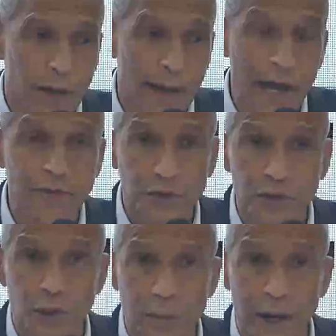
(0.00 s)
Madagascar
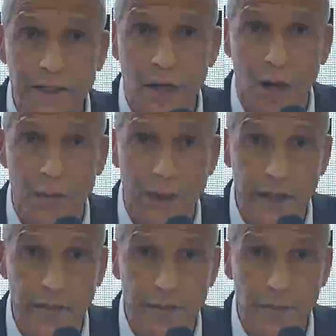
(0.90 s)
is on June eighteenth.
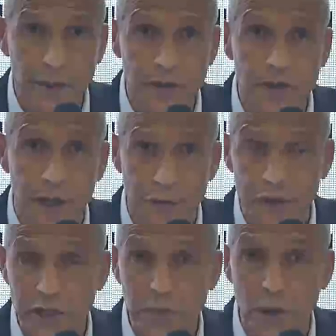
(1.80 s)
And I
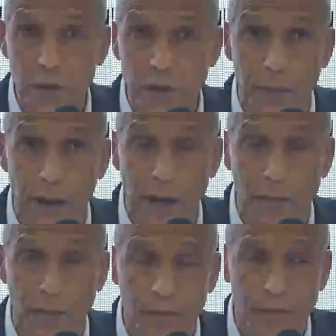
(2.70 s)
think uh, the reasons
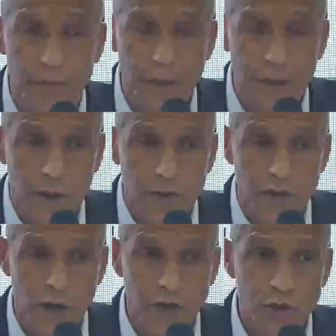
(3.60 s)
given here
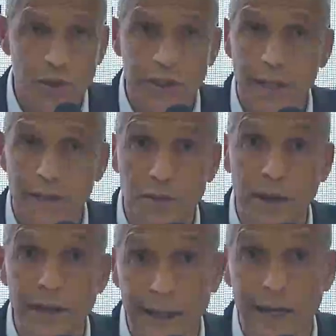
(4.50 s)
are sound.
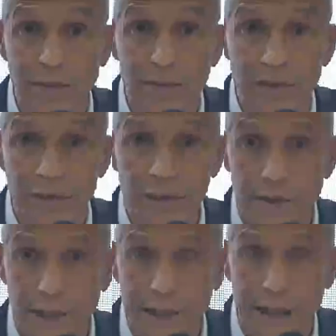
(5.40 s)
Needs
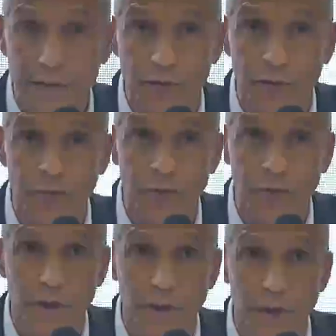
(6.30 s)
to find the right
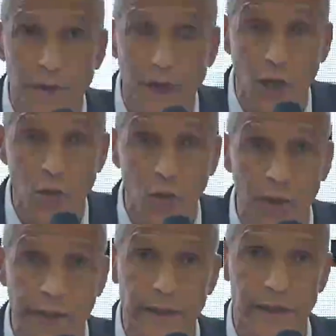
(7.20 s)
balance in the team.
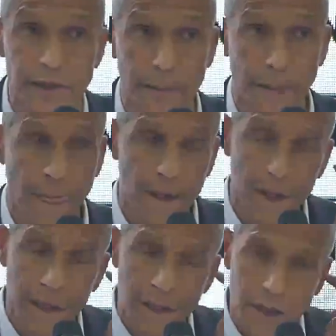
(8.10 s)
He's getting
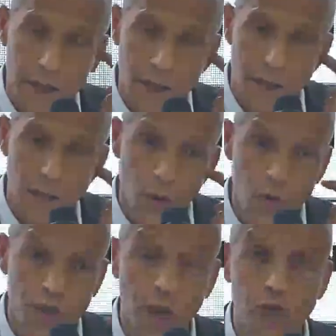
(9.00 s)
a feel of
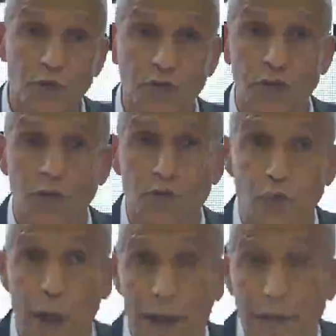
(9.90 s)
the whole
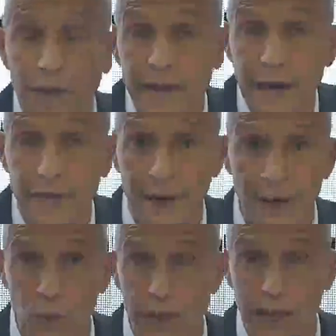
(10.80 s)
league rather
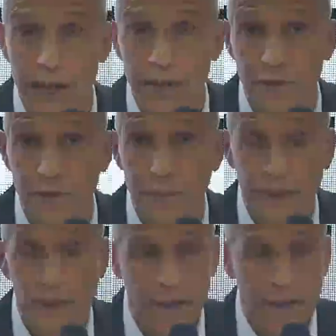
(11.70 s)
than
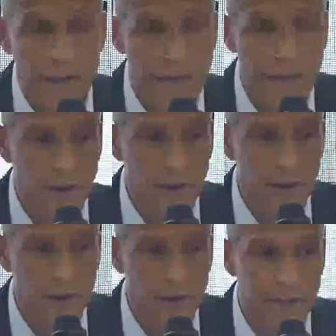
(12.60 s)
looking at
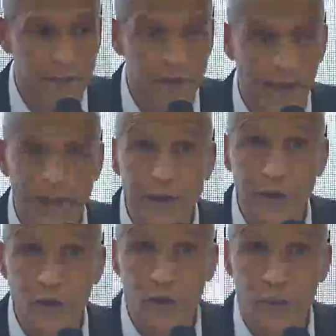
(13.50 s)
individual players to
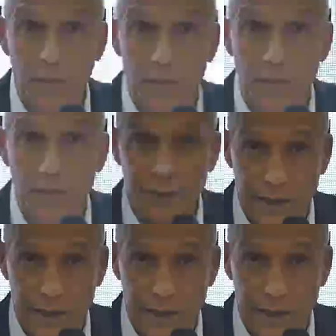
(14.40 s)
call into the